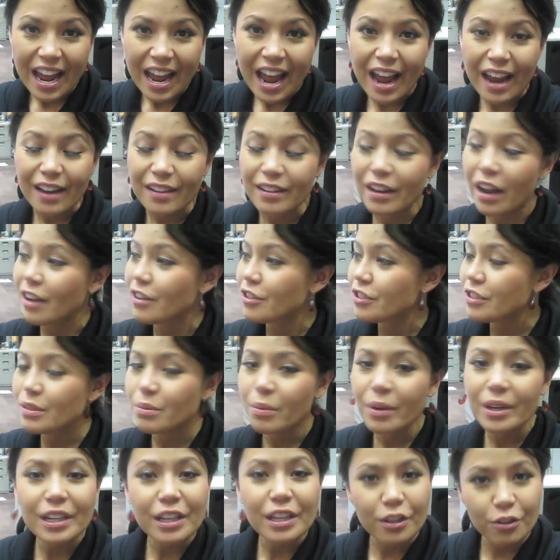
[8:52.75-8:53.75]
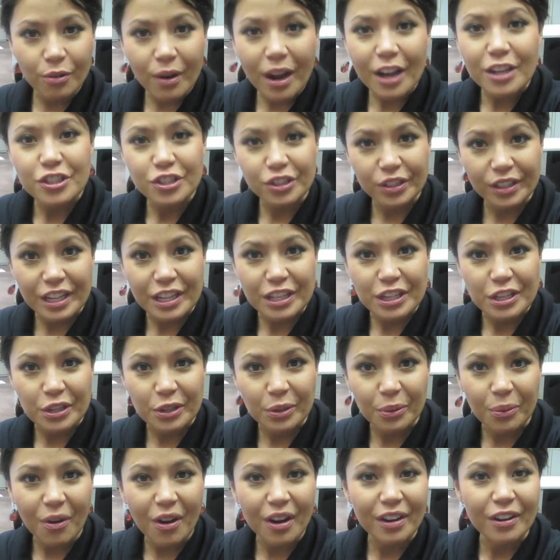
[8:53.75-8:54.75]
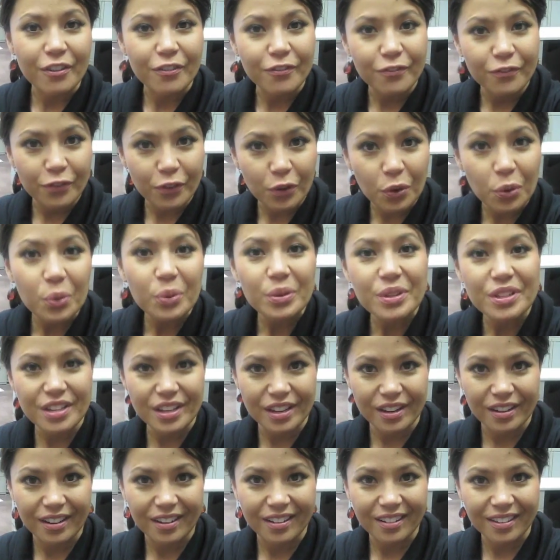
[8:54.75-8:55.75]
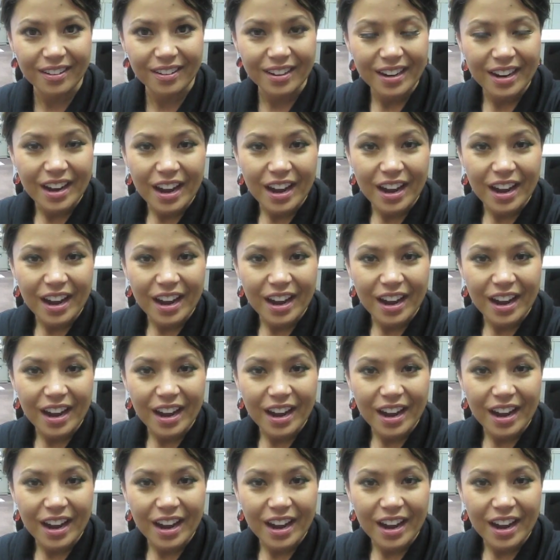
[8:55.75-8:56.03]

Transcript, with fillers: and I just want to congratulate you on a full year